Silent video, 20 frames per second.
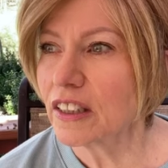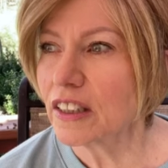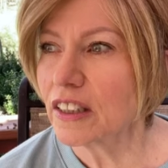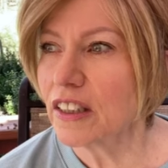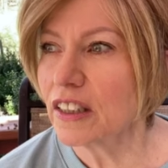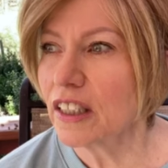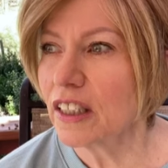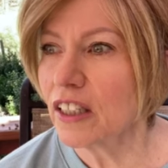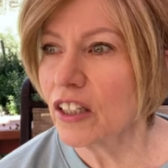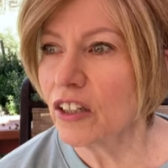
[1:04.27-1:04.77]

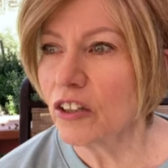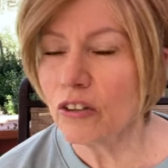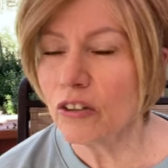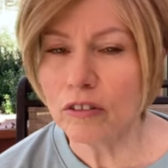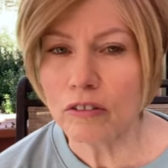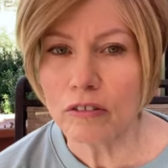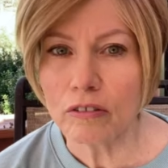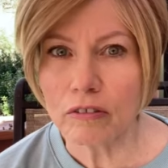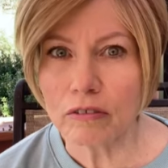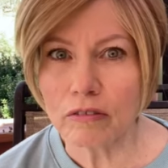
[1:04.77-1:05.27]
the
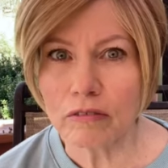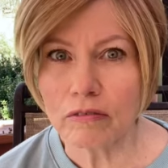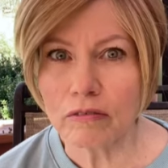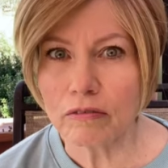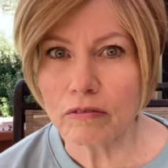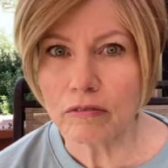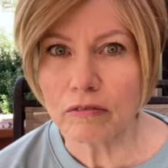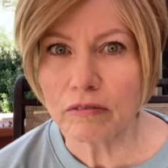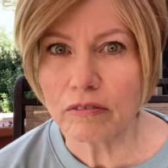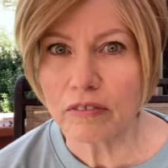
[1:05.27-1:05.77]
new
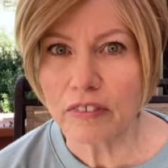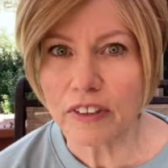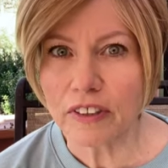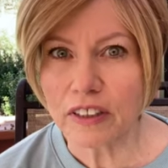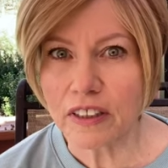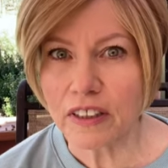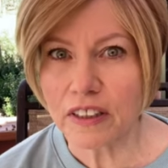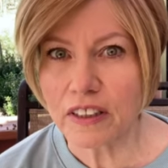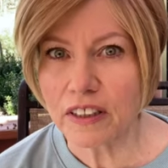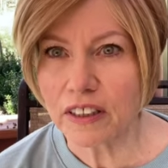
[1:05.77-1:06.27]

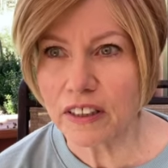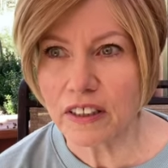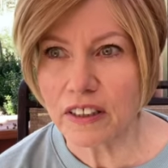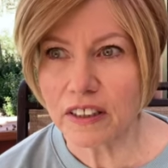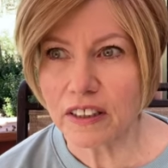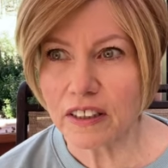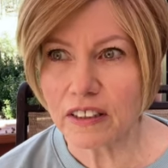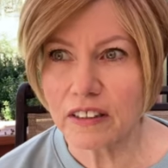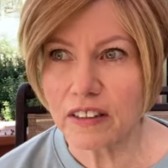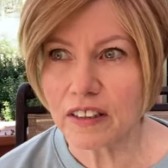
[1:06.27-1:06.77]

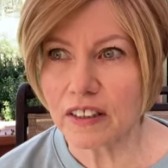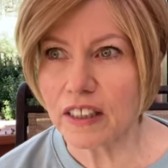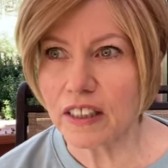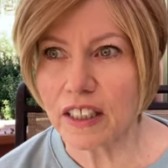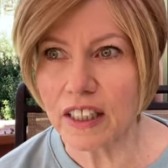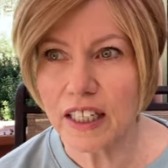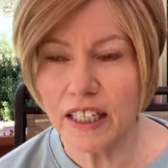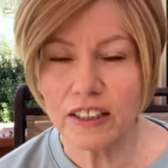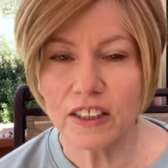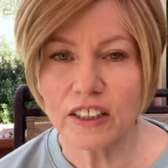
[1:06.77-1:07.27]

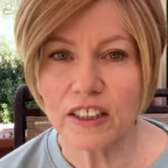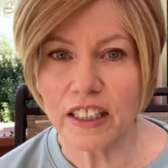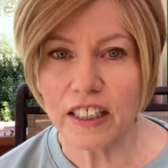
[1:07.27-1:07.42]
collection